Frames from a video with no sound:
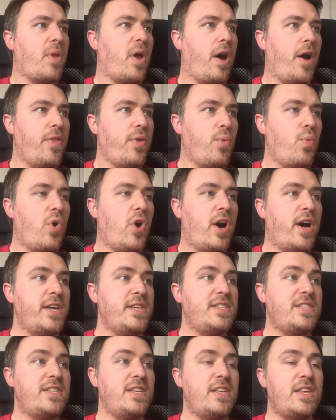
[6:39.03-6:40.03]

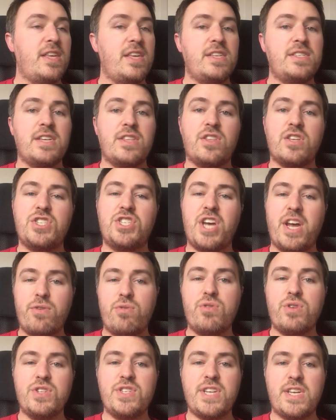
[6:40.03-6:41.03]
otherwise, he said the
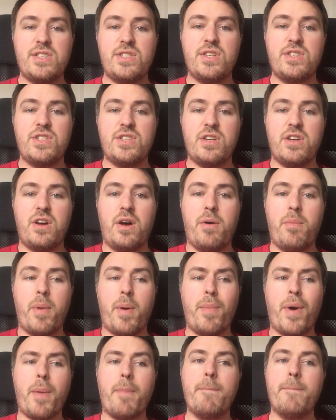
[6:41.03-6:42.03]
general consensus
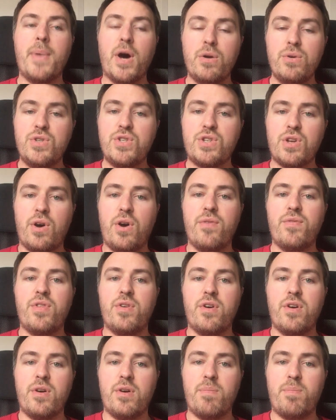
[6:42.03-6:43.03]
among most of
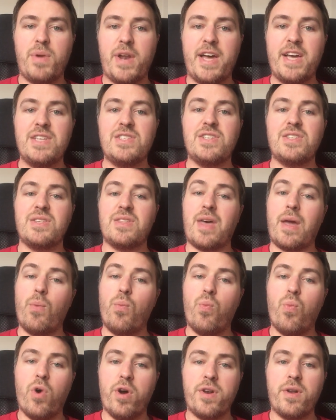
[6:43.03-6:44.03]
the players is that they
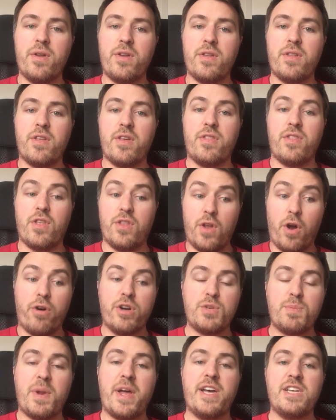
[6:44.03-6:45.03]
want, the
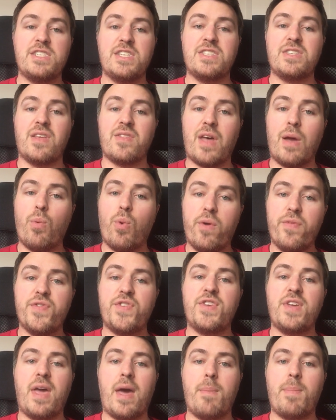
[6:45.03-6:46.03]
Norwich players, is that they want
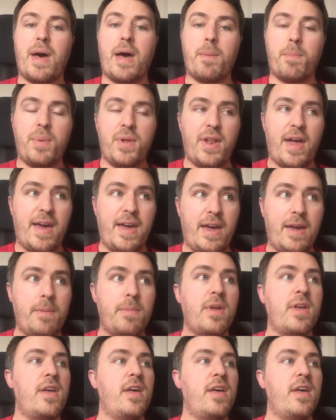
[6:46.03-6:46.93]
to get back playing